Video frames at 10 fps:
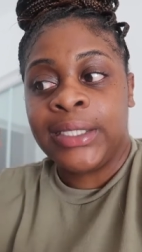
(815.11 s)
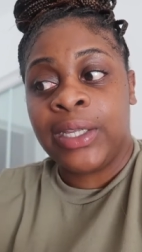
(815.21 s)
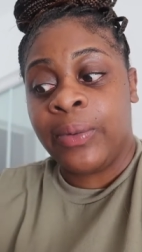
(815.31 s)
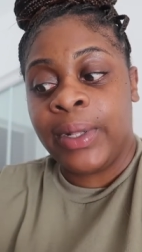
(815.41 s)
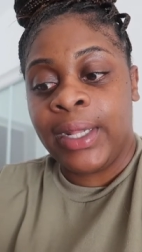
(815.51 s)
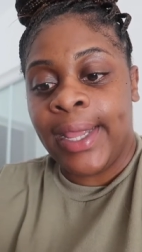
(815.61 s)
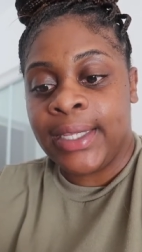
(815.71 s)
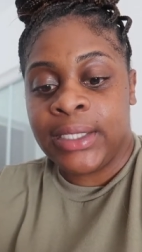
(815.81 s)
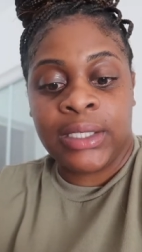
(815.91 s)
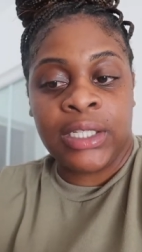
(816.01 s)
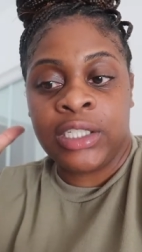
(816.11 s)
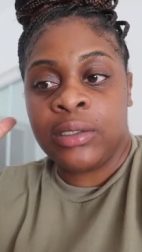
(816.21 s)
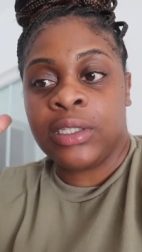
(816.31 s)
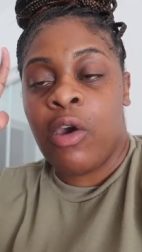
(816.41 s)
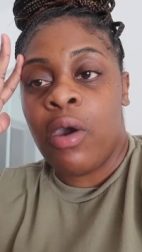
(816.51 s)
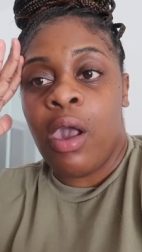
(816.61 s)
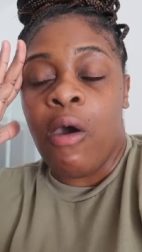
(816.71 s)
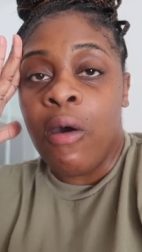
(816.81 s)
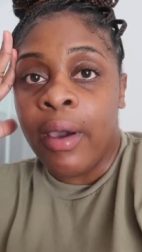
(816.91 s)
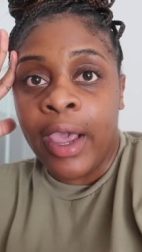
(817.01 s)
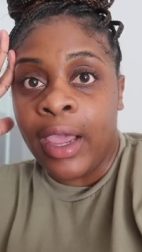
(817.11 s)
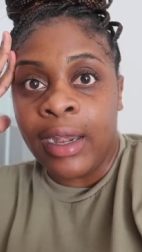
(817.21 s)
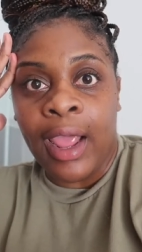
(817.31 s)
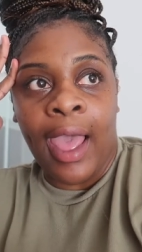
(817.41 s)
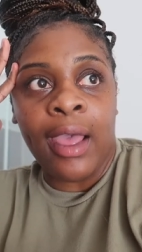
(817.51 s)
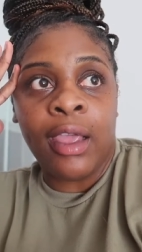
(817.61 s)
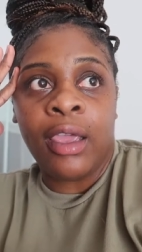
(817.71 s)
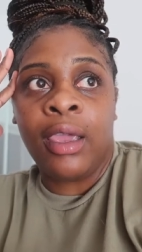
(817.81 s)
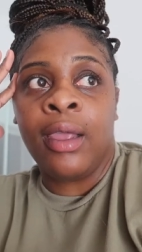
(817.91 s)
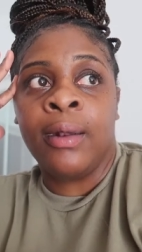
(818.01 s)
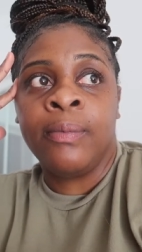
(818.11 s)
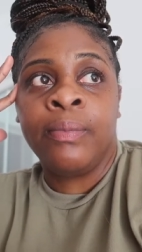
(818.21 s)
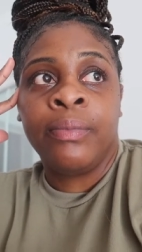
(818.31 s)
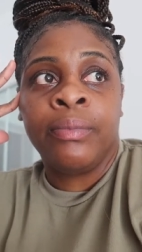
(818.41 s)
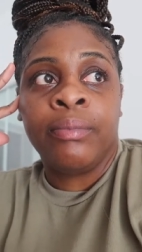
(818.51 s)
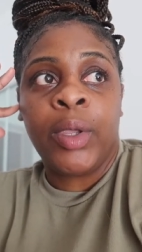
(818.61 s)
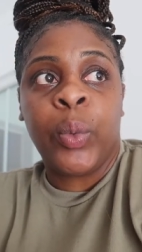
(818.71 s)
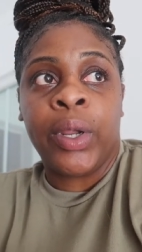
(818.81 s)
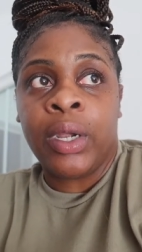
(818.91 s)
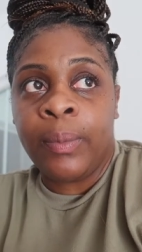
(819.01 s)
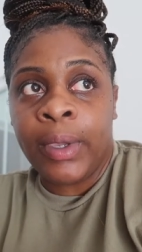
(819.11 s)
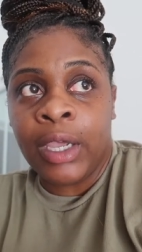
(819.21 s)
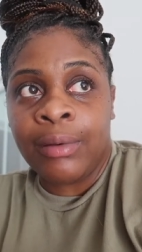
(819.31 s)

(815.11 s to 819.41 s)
So really that's just what's going on. I be wanting to pick